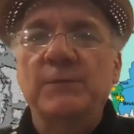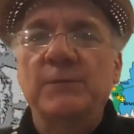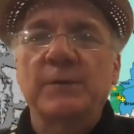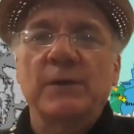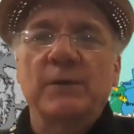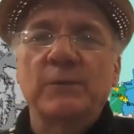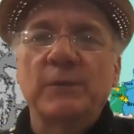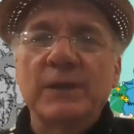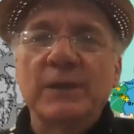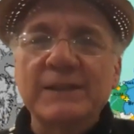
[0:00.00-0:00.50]
We
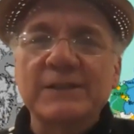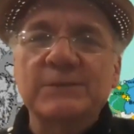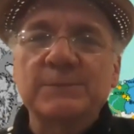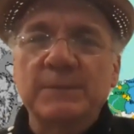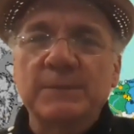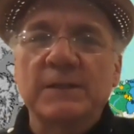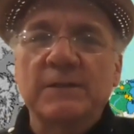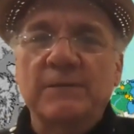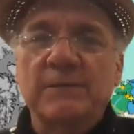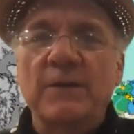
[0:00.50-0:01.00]
don't really
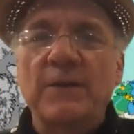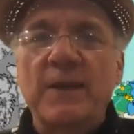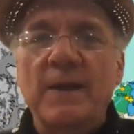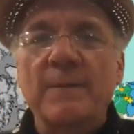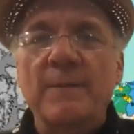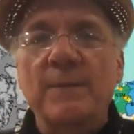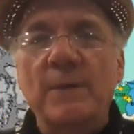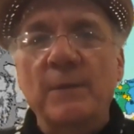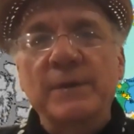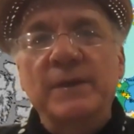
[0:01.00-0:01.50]
speak for
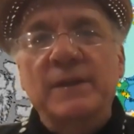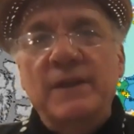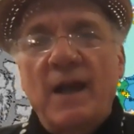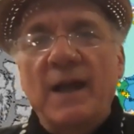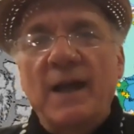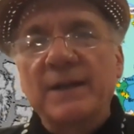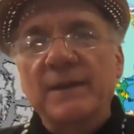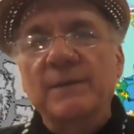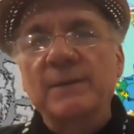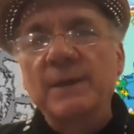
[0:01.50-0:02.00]
them, but we
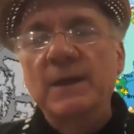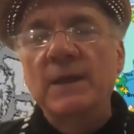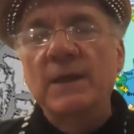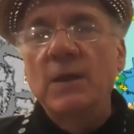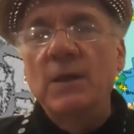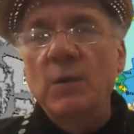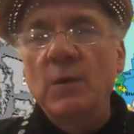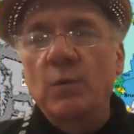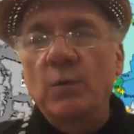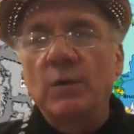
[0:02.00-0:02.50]
kind of
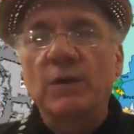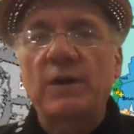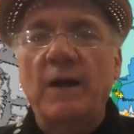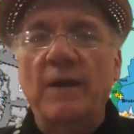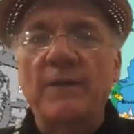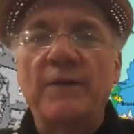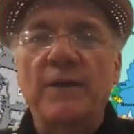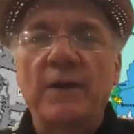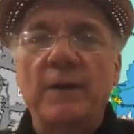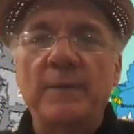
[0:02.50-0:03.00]
work
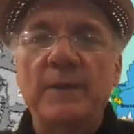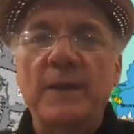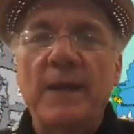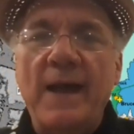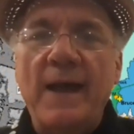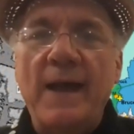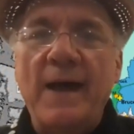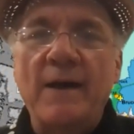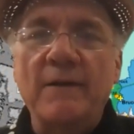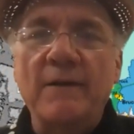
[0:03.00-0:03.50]
on their
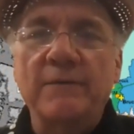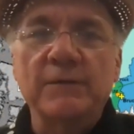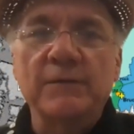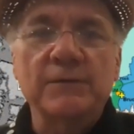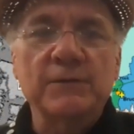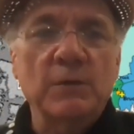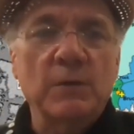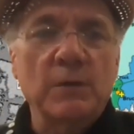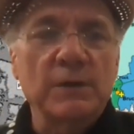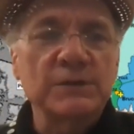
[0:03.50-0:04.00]
behalf, of
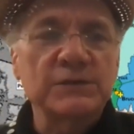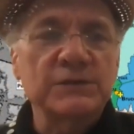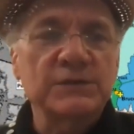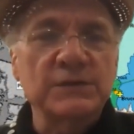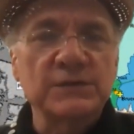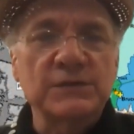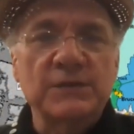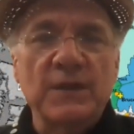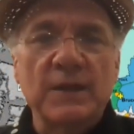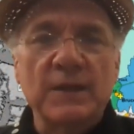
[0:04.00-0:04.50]
course,
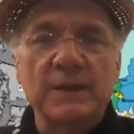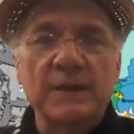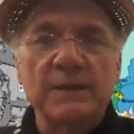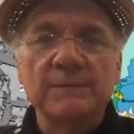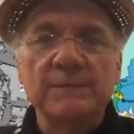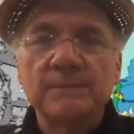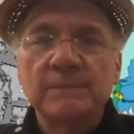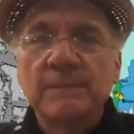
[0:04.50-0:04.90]
because they